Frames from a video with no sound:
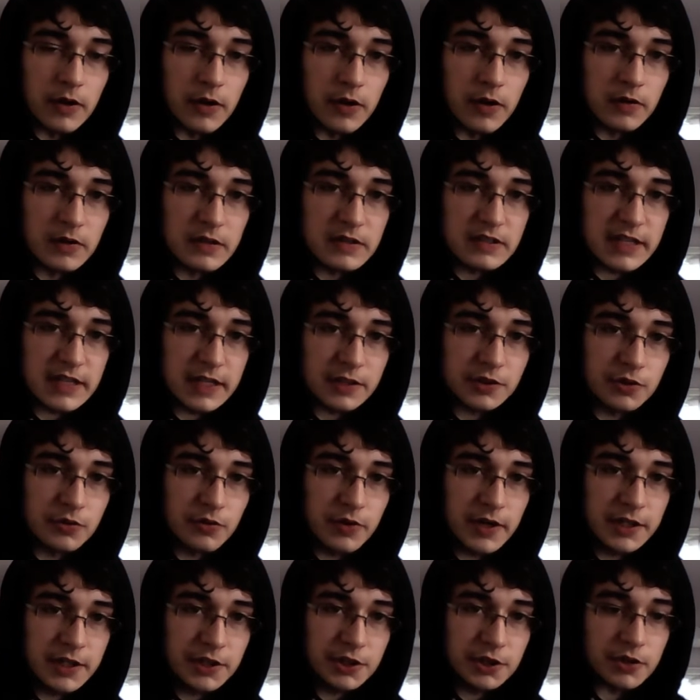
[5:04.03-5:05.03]

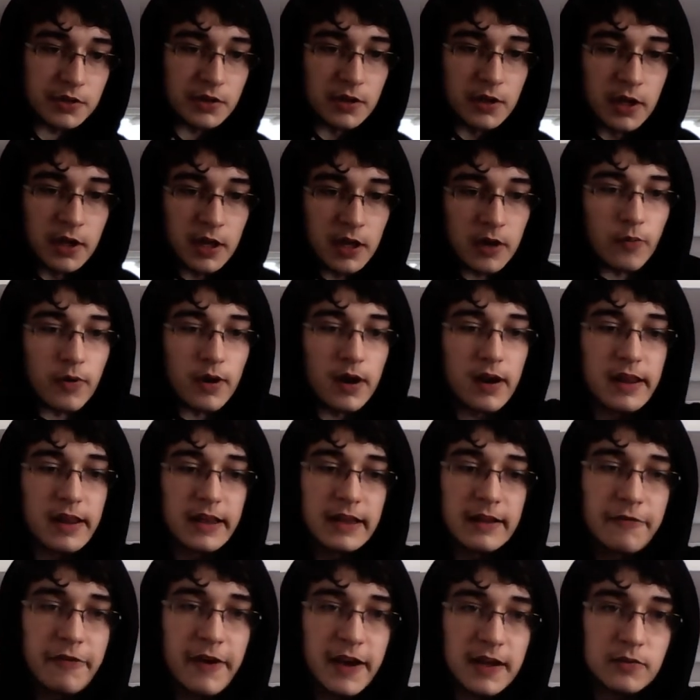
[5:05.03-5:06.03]
saturation. Well, in
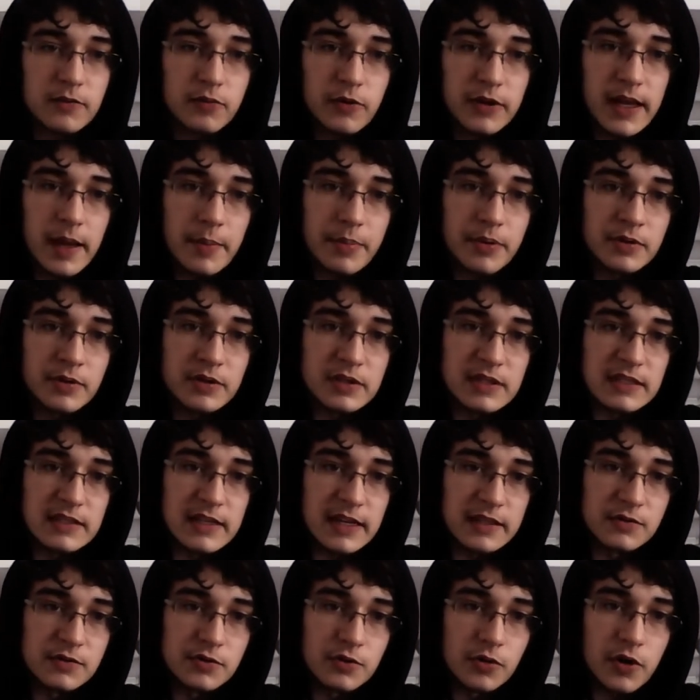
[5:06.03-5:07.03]
fact, what happens is
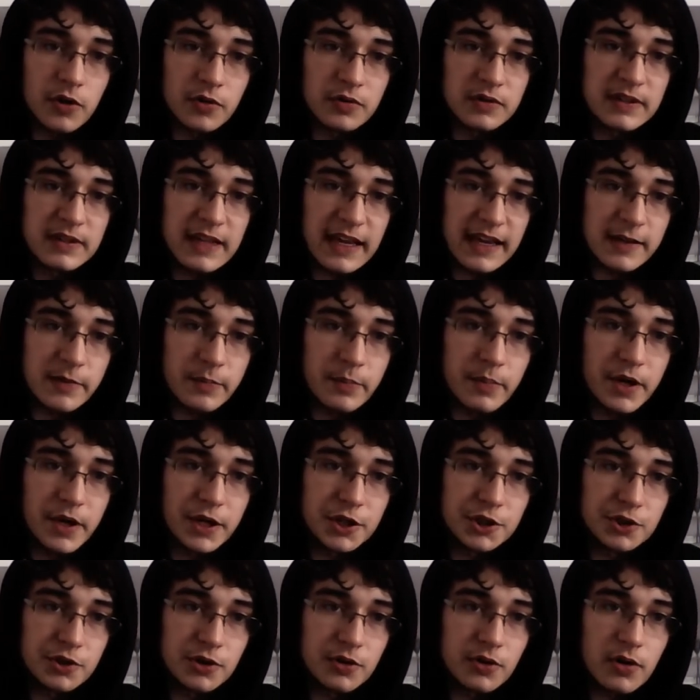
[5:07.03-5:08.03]
that you can't take a
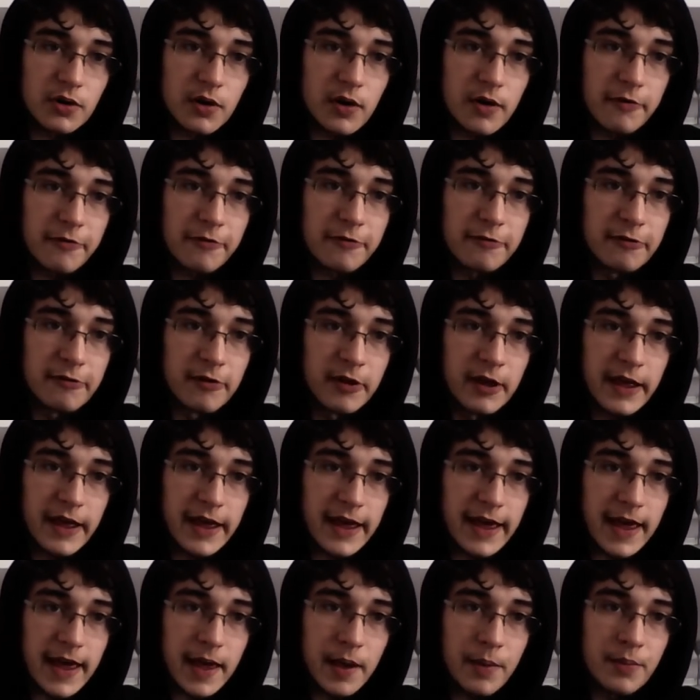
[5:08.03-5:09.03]
measure of
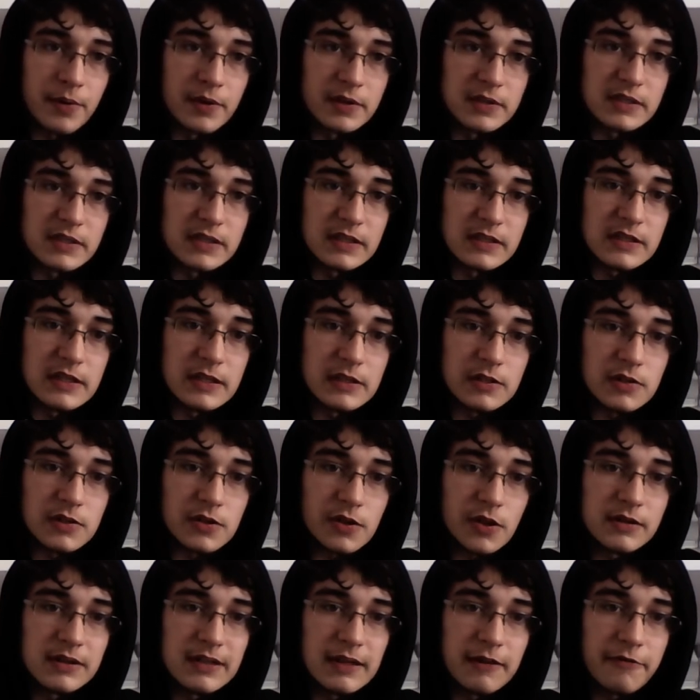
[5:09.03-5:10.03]
M since it's
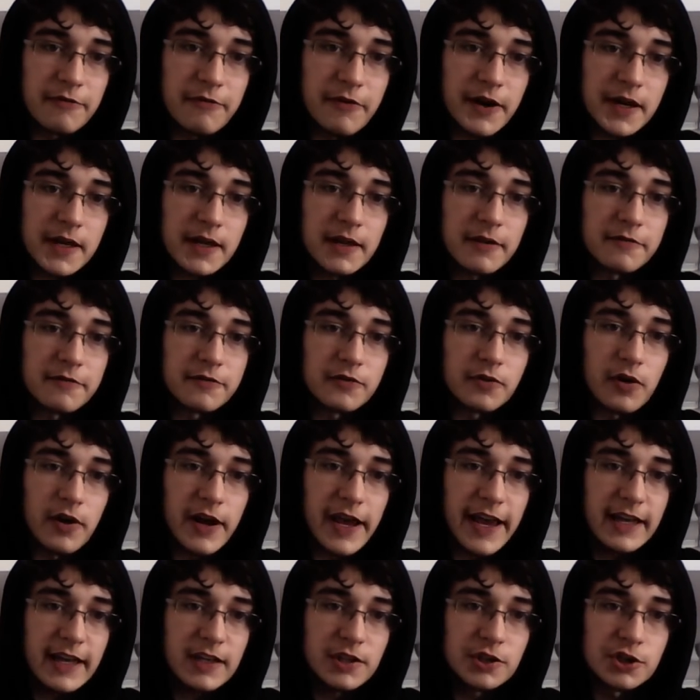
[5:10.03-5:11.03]
not defined after
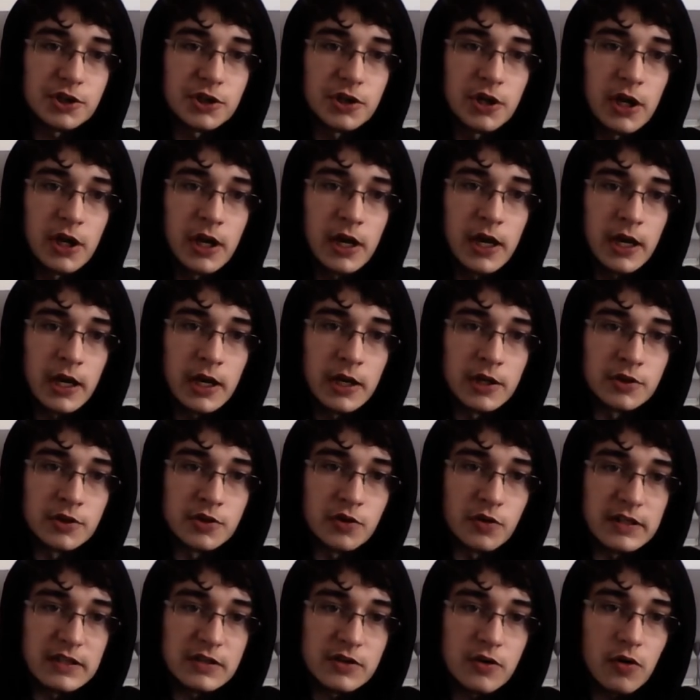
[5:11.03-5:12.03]
H. So
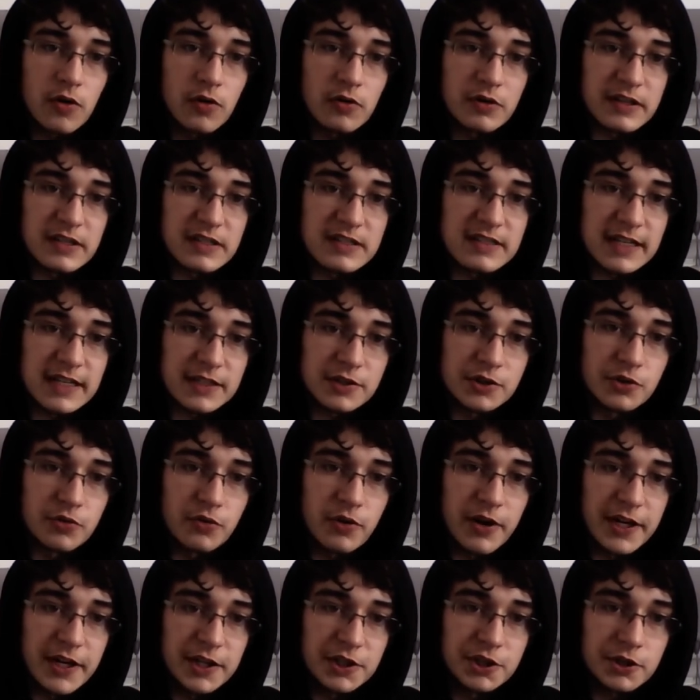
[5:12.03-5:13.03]
it's called
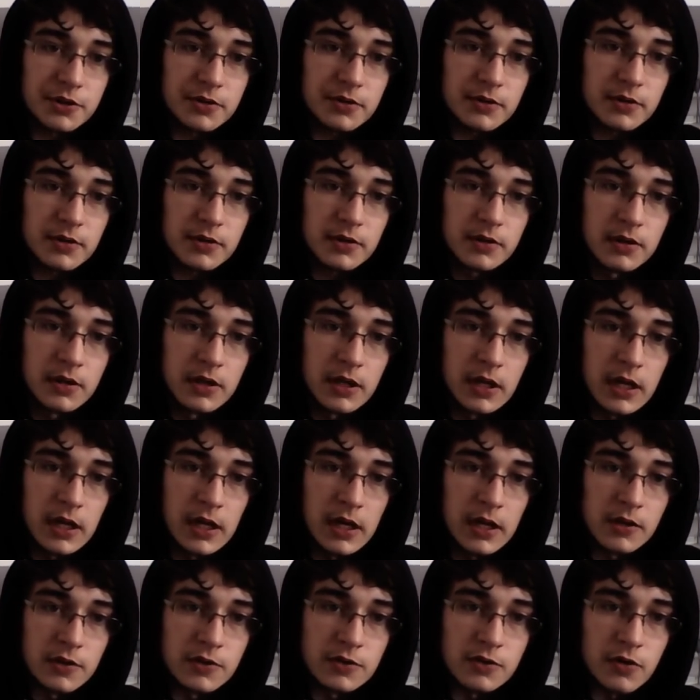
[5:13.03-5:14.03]
saturation.
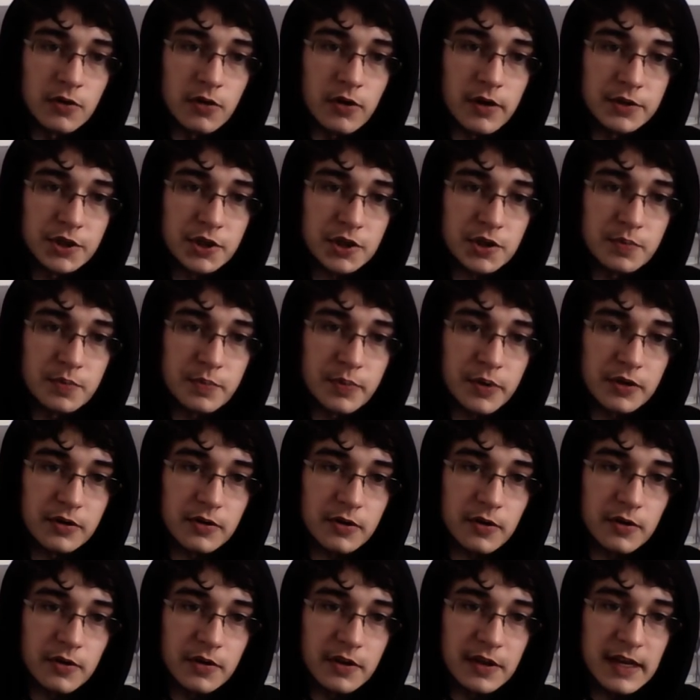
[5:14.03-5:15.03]
So I'll just
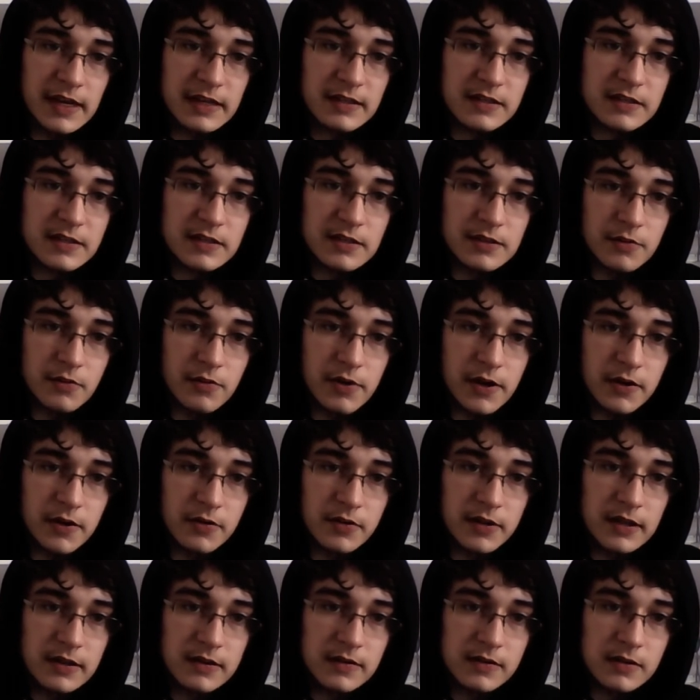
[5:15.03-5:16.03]
put an S around
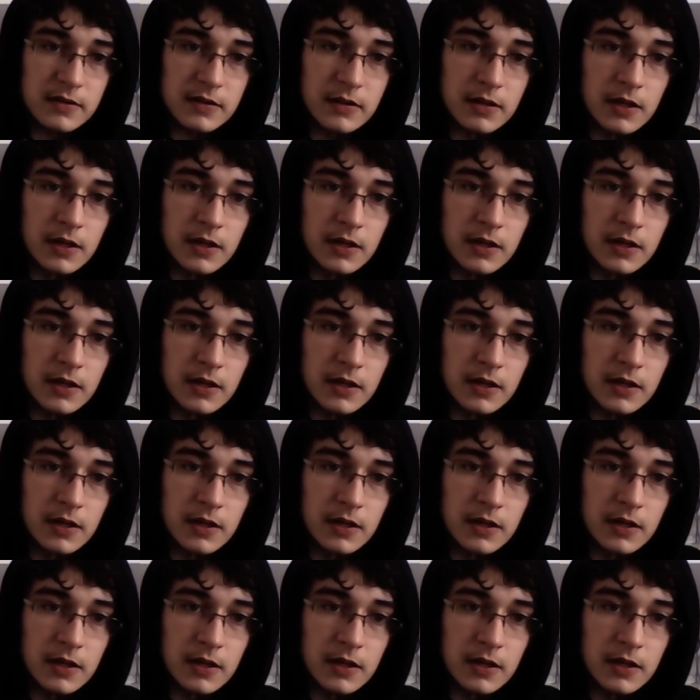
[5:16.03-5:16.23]
it.